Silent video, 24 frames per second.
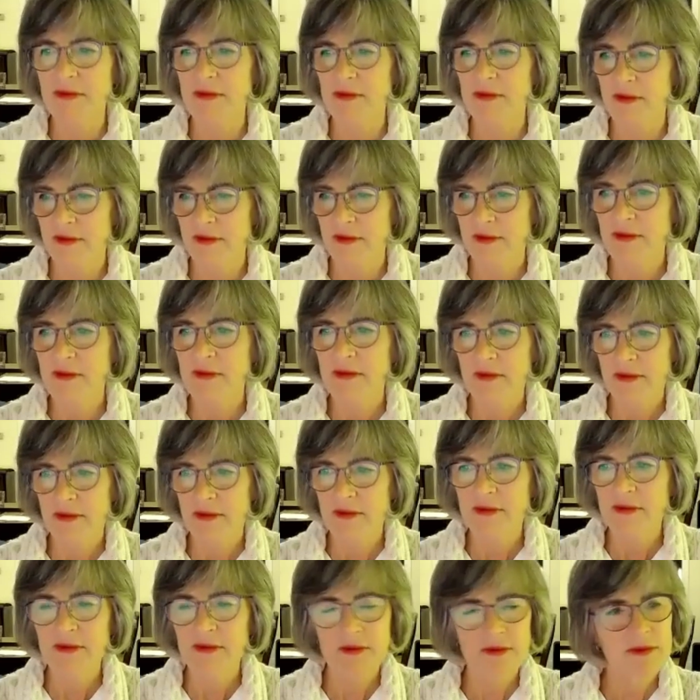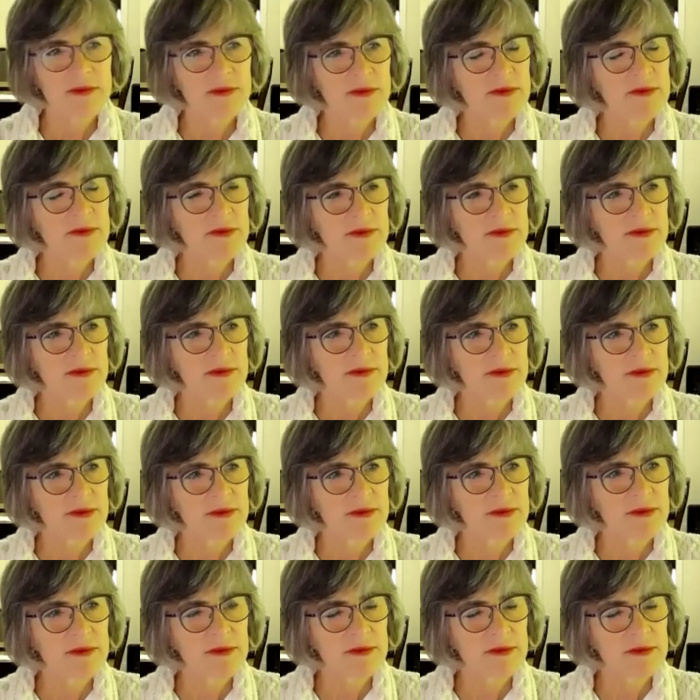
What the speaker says: well come up in the